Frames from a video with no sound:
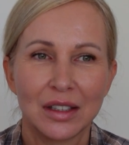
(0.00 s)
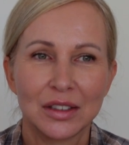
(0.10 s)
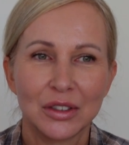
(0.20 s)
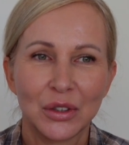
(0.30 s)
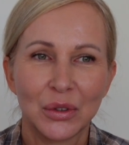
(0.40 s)

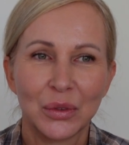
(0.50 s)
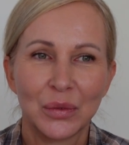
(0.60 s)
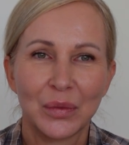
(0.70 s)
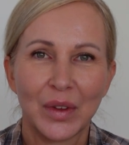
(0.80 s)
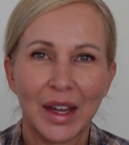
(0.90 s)
So
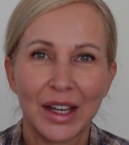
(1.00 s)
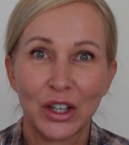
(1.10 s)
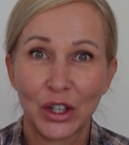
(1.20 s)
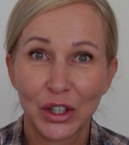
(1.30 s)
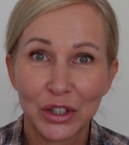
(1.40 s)
I
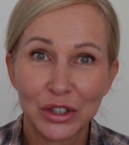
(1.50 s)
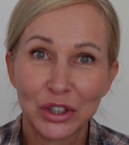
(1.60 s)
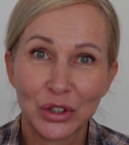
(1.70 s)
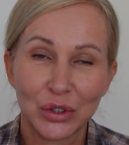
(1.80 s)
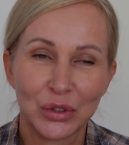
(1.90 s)
encourage
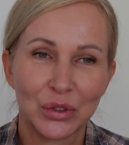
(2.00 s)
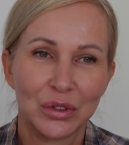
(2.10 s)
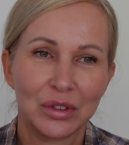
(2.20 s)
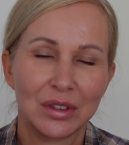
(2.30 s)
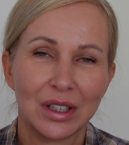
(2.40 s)
you
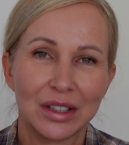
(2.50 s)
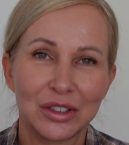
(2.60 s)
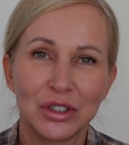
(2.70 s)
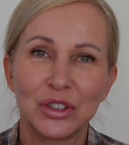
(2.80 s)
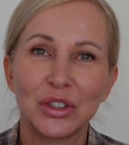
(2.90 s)

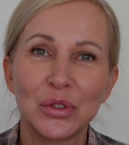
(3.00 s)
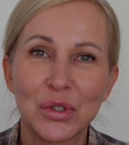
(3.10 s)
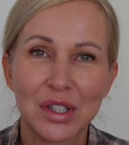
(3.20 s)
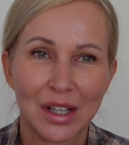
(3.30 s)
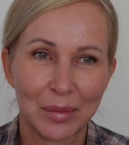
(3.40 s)
to do
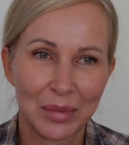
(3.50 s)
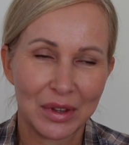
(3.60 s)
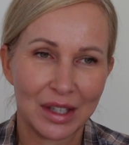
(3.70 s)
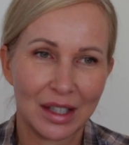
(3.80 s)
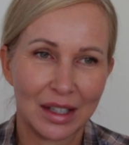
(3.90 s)

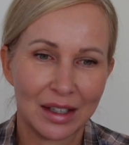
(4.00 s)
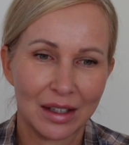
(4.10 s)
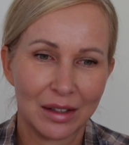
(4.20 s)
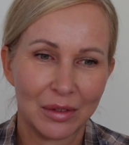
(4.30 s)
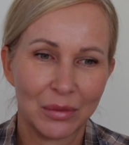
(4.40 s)
something
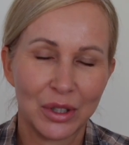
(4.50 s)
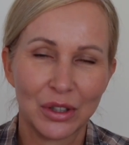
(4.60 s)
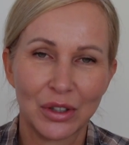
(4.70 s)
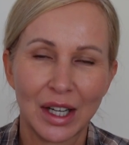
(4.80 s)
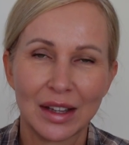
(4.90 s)
when
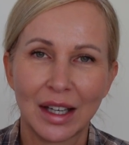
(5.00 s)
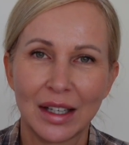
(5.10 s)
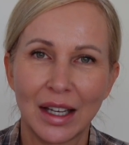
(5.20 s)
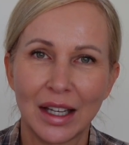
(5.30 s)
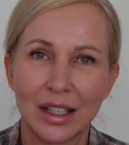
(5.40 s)
you're at that
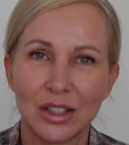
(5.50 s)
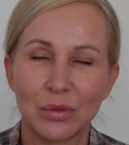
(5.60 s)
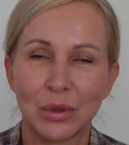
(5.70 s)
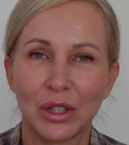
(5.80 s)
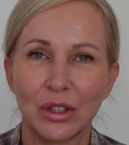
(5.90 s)
age
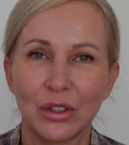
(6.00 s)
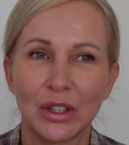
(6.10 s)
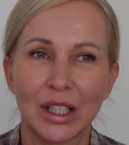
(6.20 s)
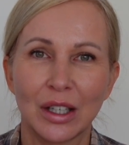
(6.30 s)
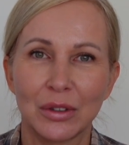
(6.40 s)
where you're
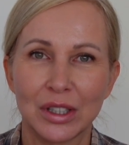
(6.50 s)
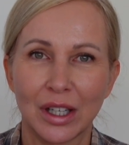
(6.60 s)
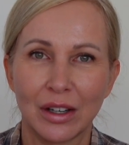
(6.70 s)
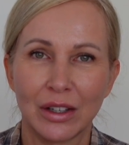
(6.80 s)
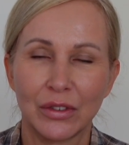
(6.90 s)
looking at
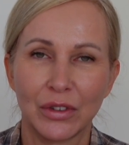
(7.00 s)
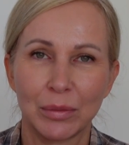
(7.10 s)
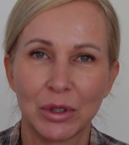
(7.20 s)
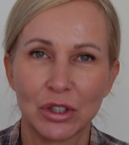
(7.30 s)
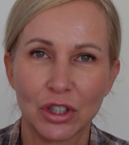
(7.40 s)
retiring
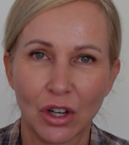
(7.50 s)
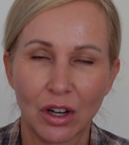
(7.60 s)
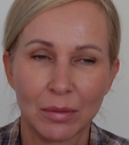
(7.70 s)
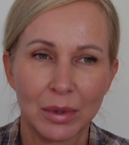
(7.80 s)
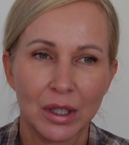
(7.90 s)
from your
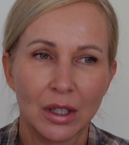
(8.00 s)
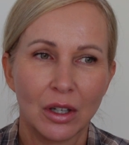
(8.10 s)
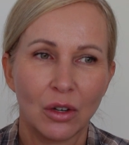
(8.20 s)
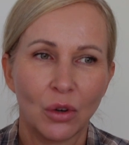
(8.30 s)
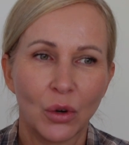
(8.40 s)
job,
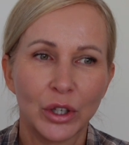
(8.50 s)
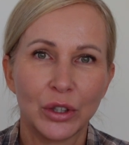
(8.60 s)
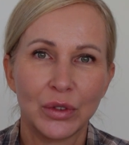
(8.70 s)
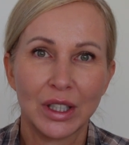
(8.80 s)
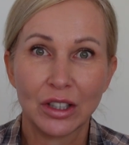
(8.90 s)
or
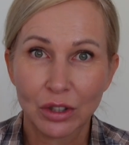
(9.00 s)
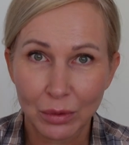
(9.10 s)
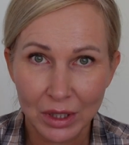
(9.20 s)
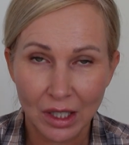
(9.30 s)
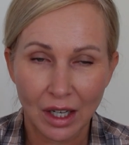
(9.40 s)
you need to
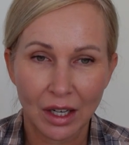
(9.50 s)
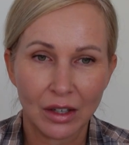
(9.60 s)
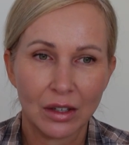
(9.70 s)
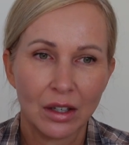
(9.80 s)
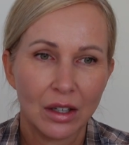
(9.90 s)

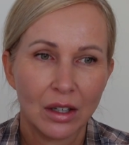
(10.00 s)
retire.